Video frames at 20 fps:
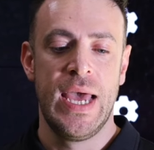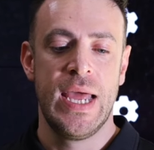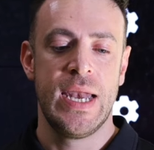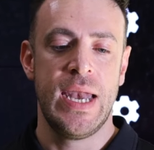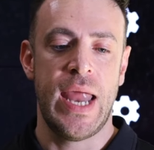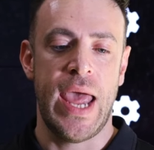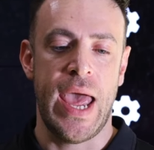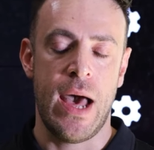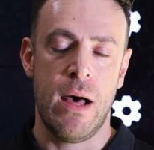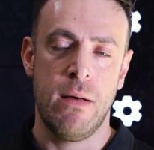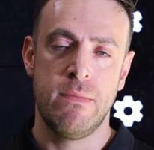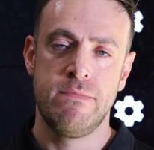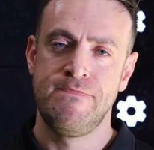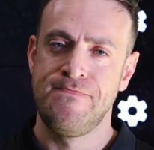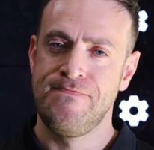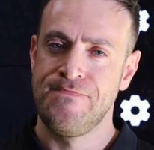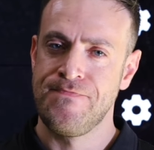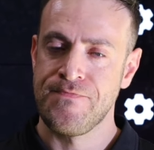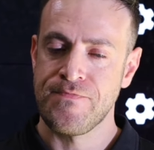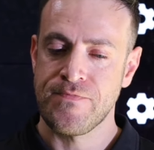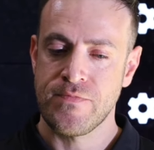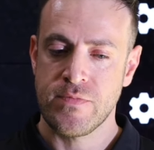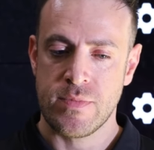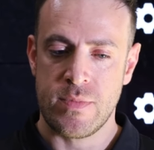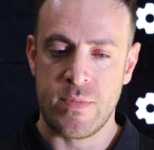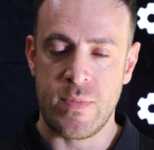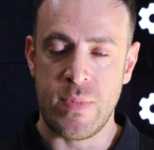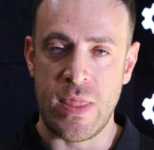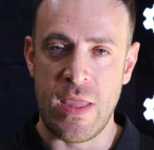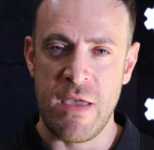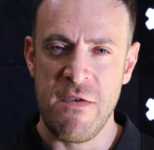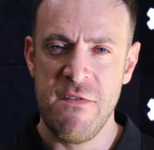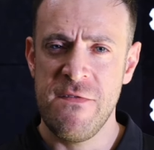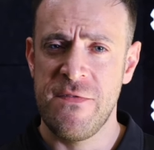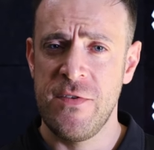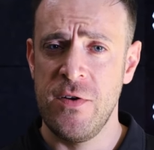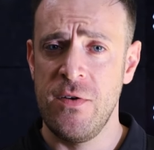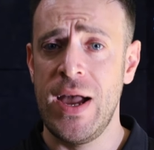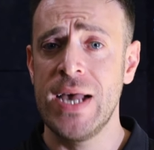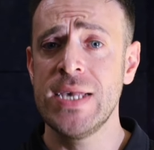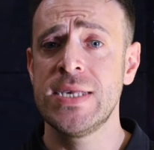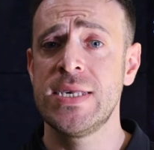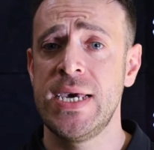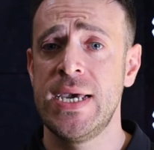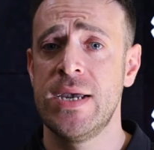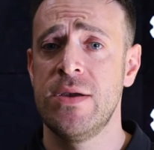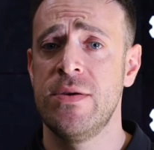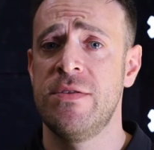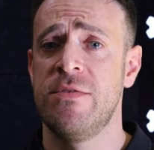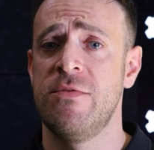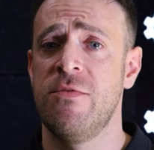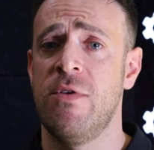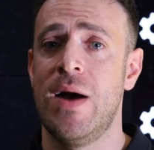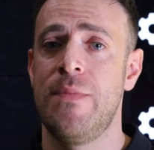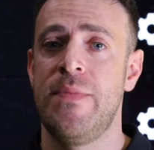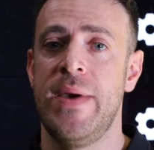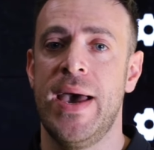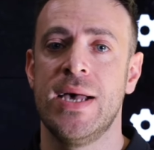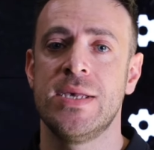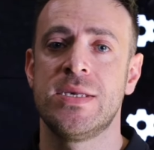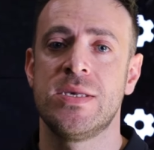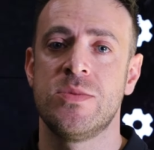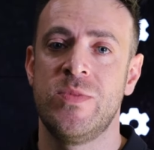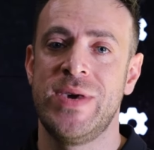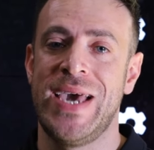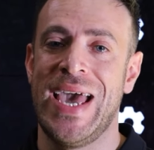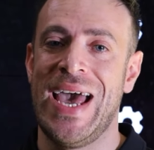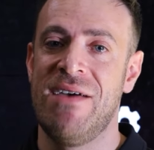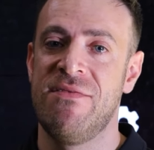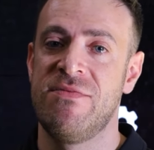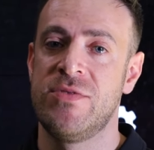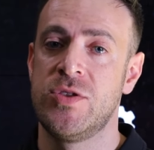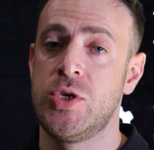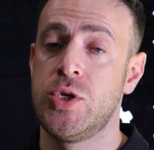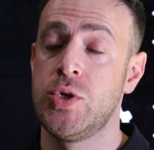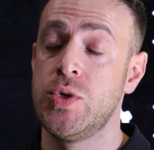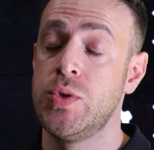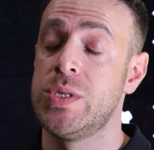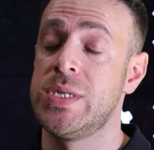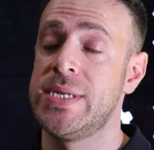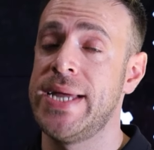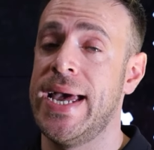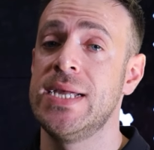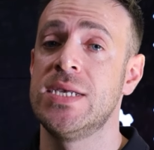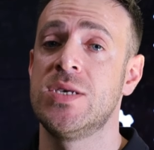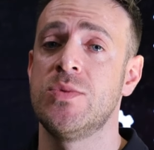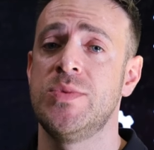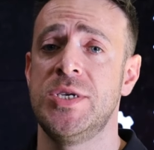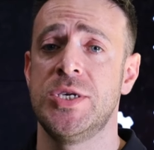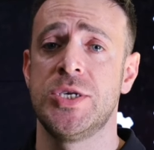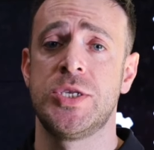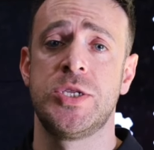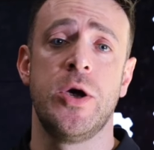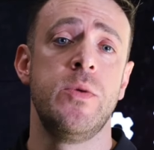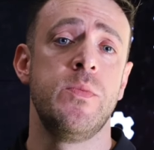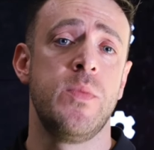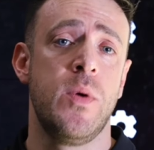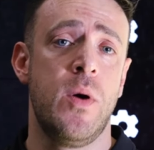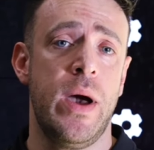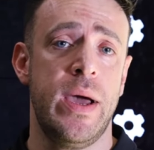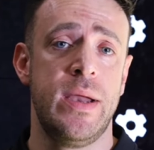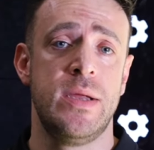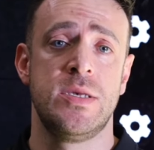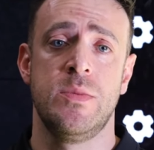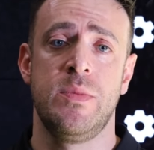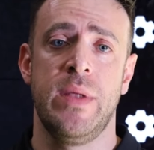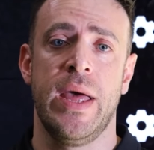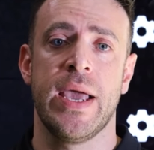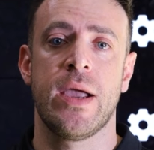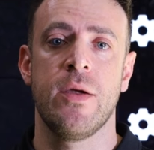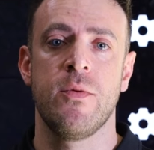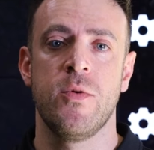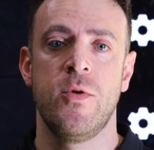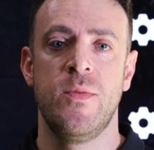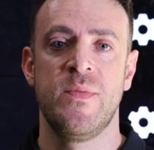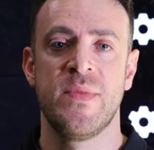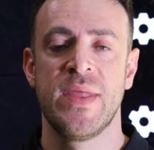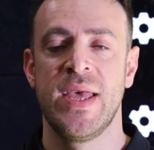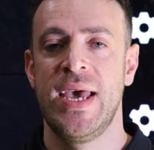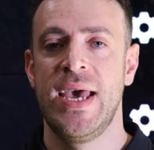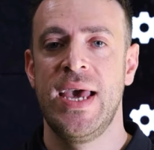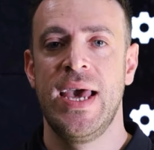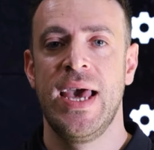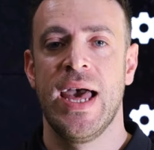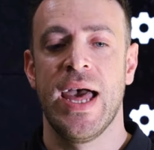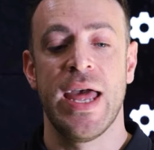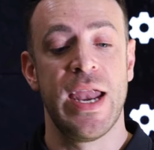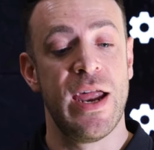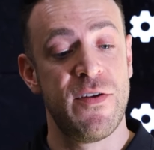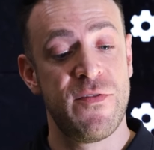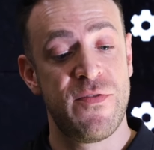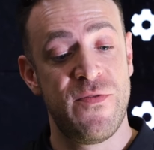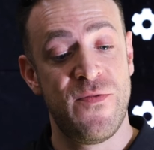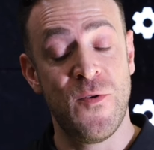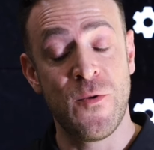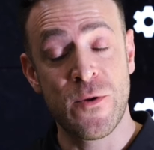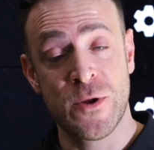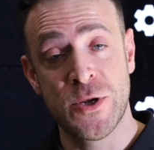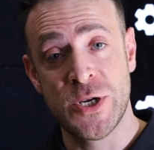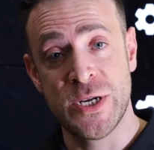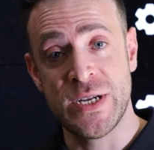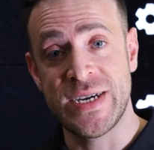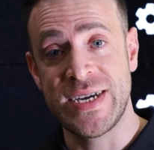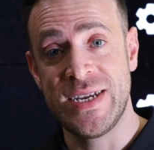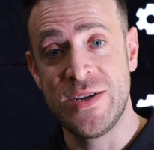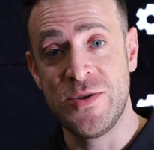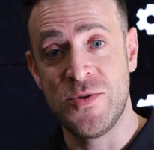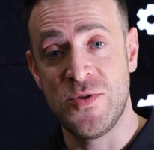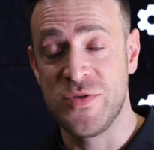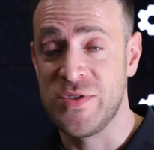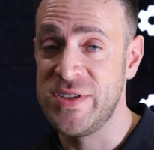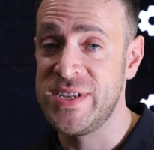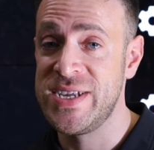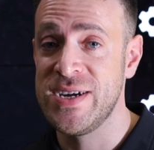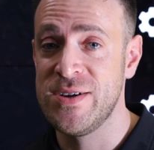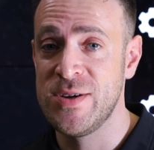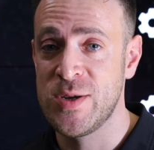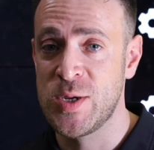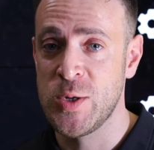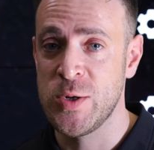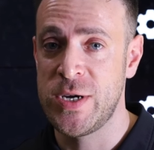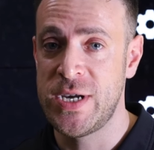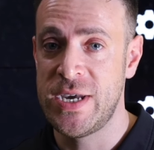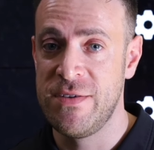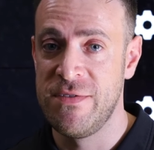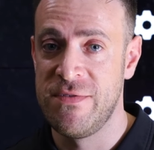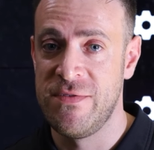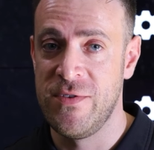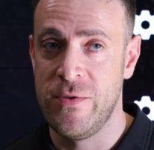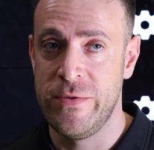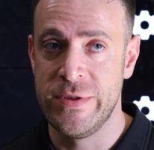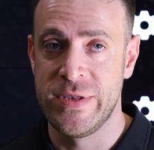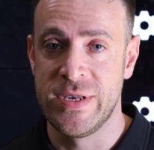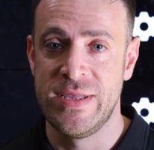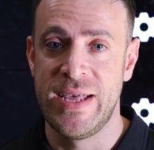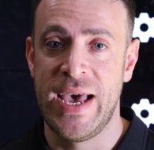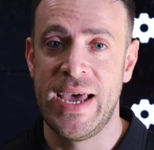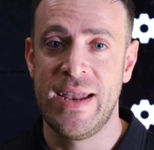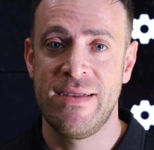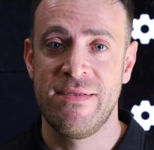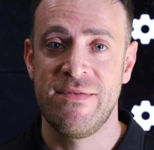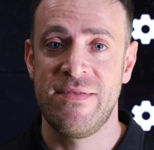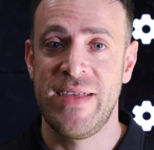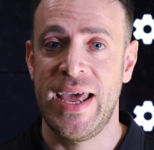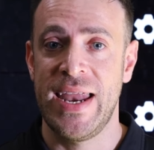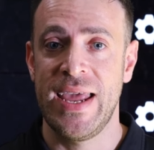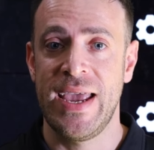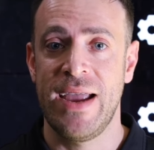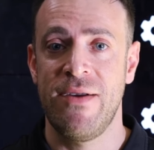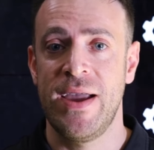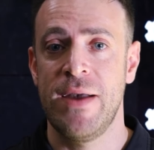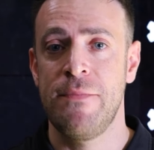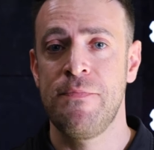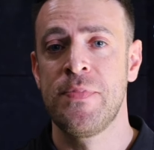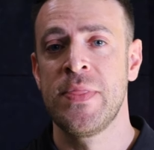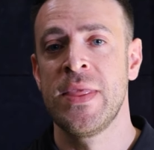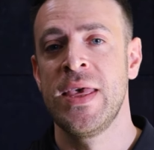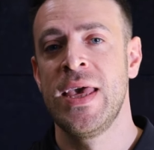Now, for us here at Ripehouse, we have two states we just don't buy in as a blanket rule. And unfortunately, Northern Territory falls in that area.